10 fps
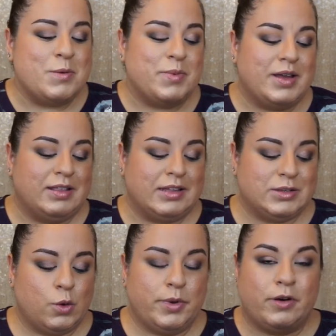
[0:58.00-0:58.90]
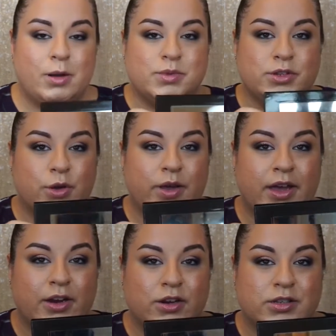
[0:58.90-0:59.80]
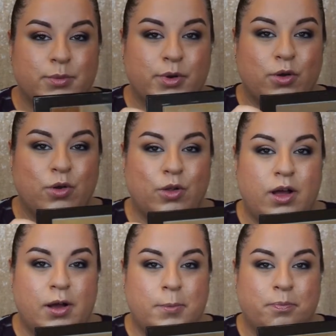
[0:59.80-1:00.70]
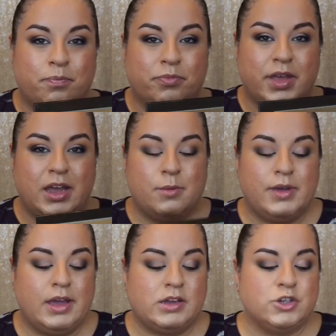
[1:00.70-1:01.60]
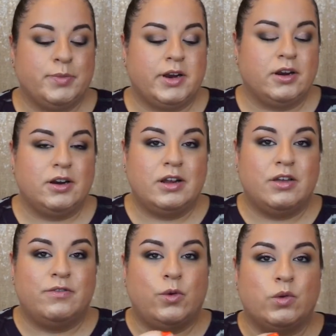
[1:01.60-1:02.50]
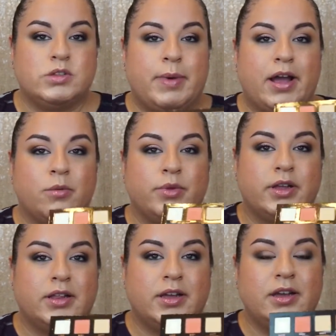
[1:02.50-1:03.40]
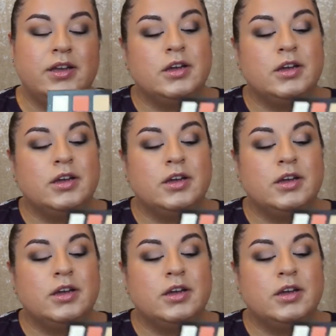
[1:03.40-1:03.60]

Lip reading: But let's open her up. So you get your typical ABH mirror. It folds back completely.